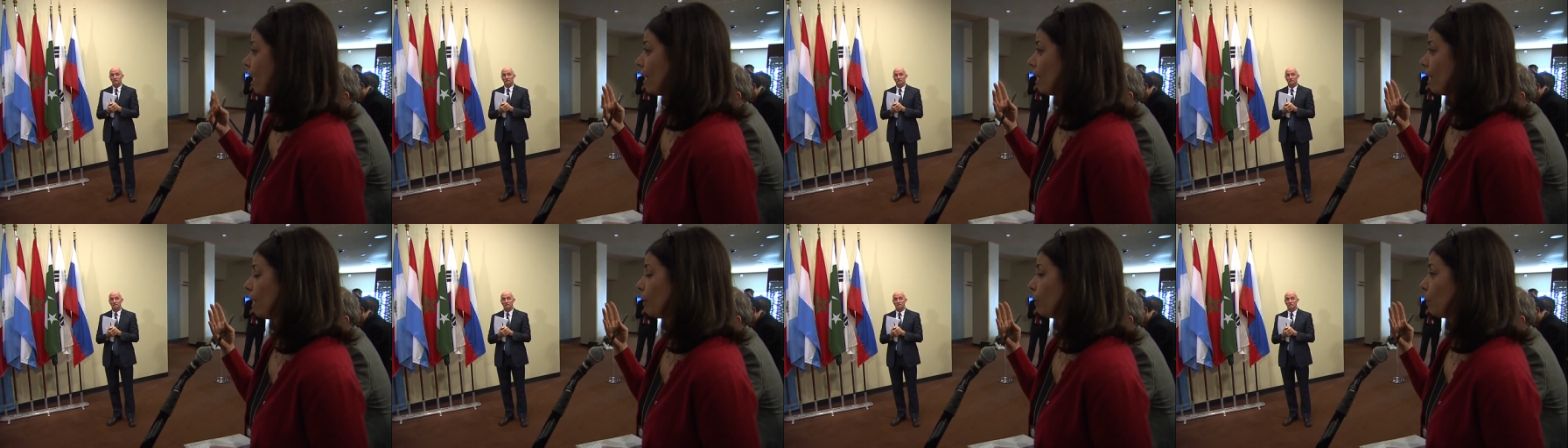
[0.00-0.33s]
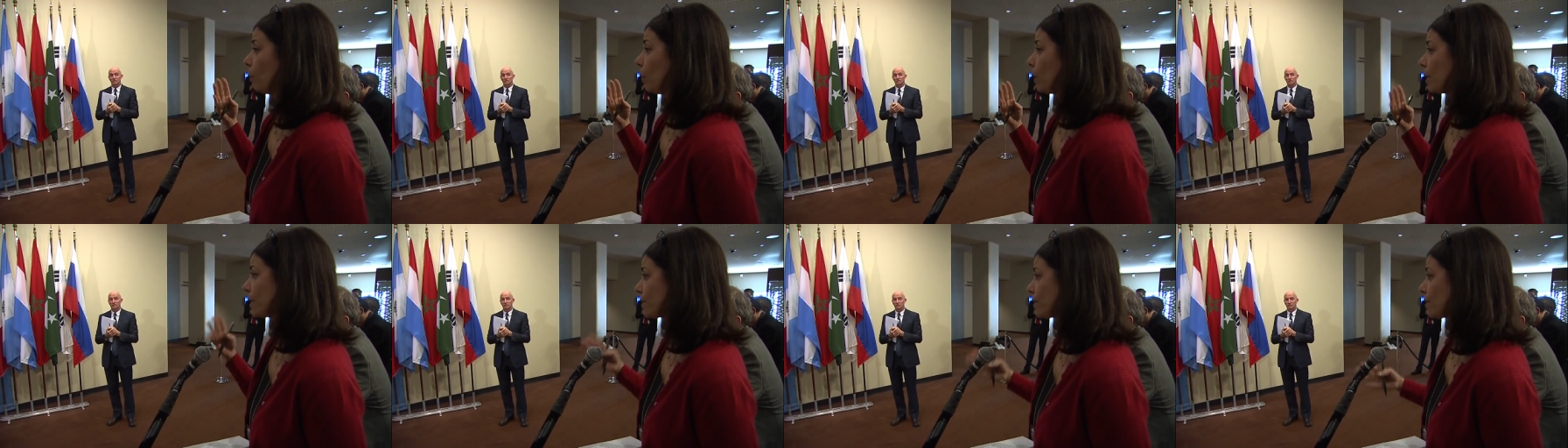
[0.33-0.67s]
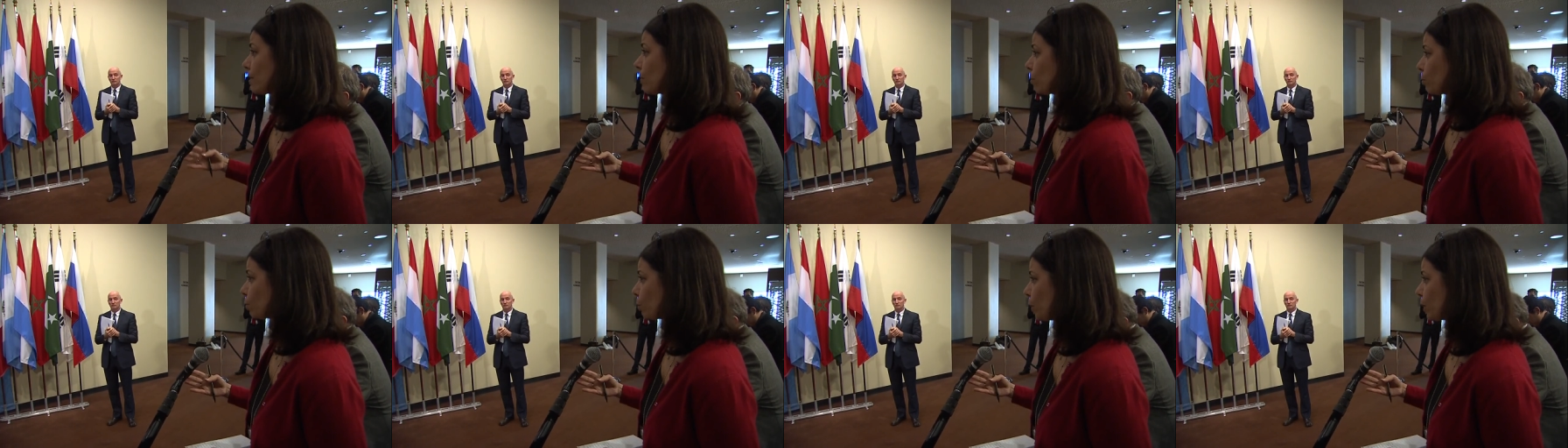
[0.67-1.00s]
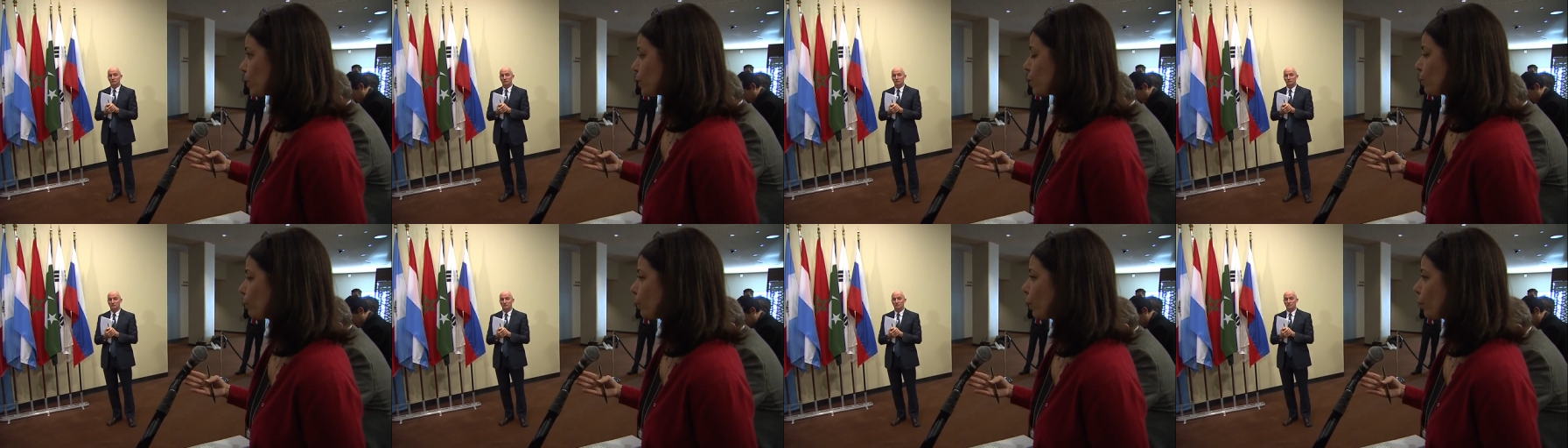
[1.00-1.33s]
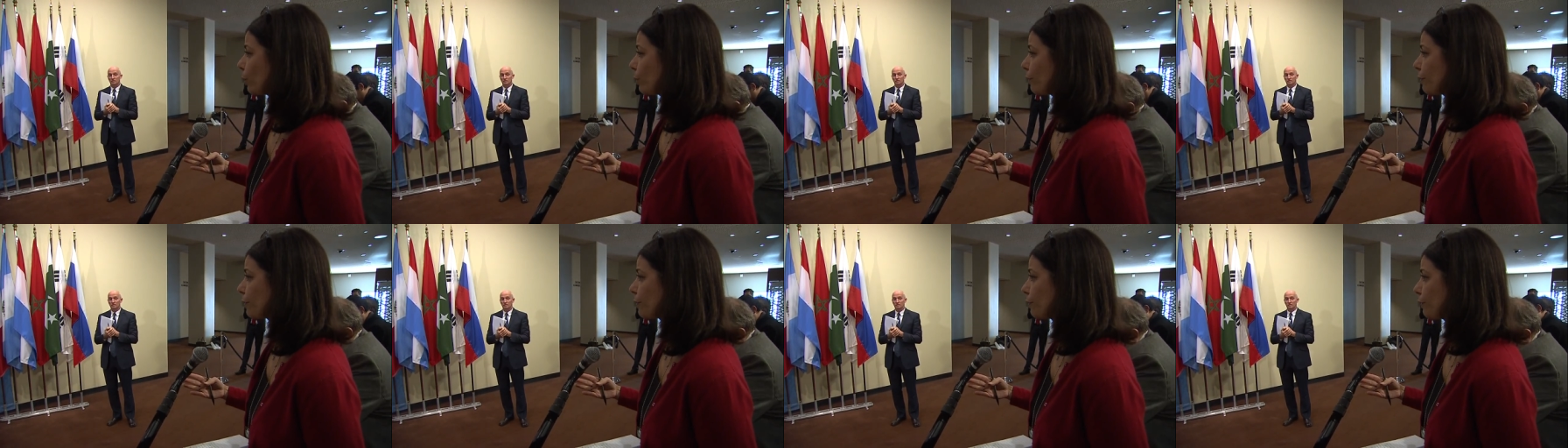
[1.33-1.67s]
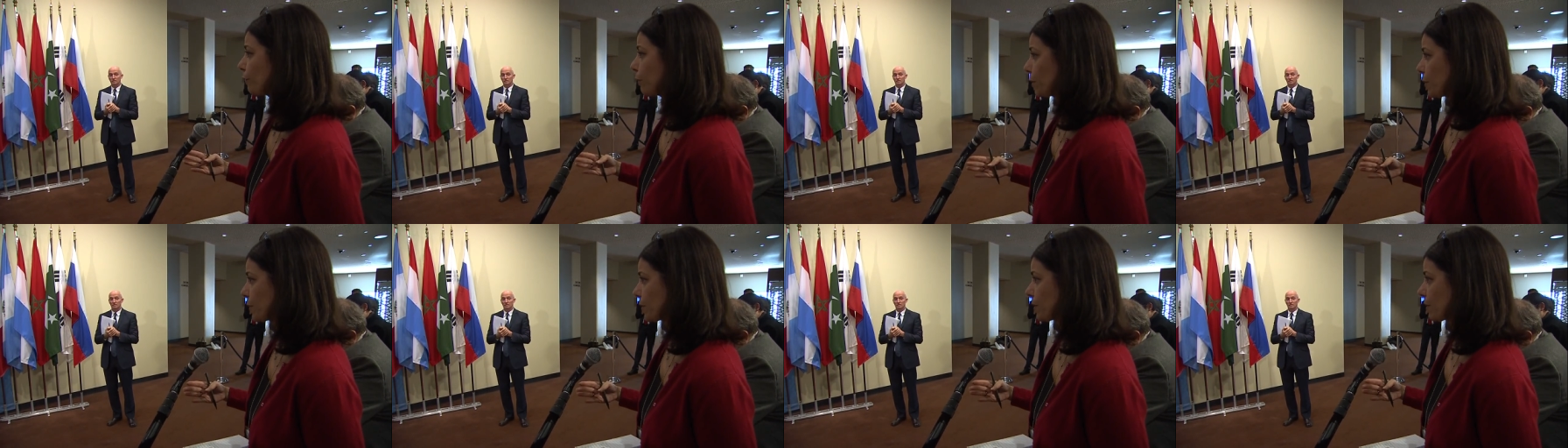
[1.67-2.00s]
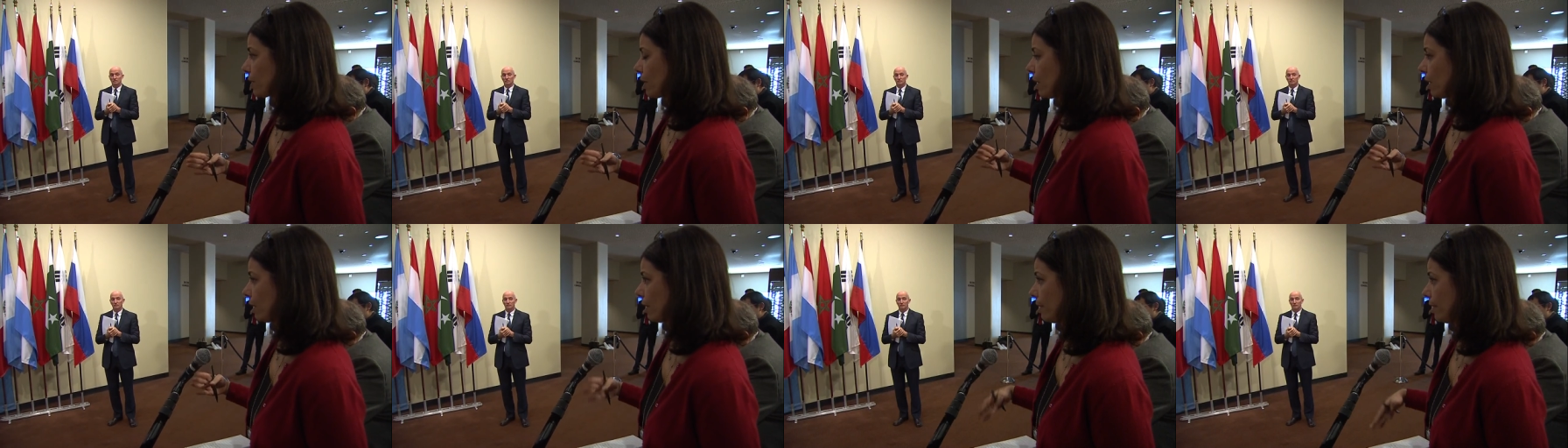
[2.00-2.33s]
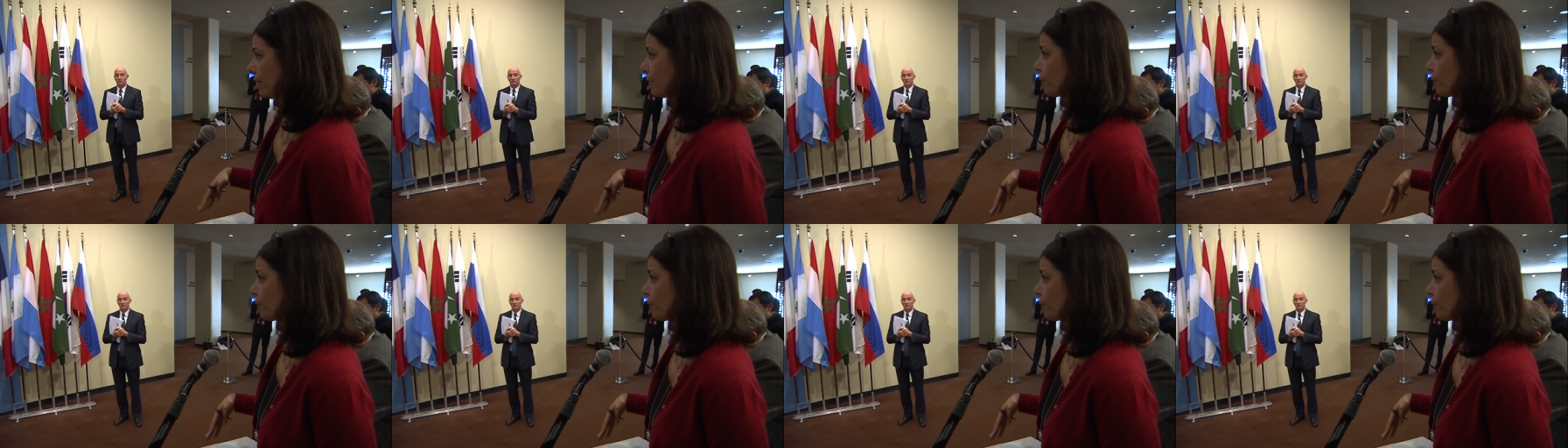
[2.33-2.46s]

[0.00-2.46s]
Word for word: Uh, what is what is the role of the force, uh, the